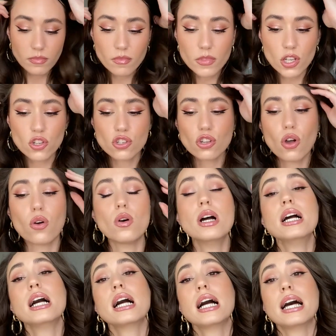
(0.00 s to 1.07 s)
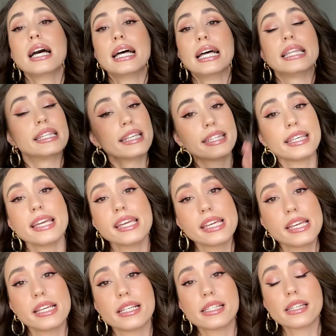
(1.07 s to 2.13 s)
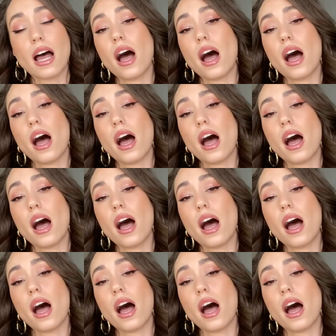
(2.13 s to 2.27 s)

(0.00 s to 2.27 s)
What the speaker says: So The thing is,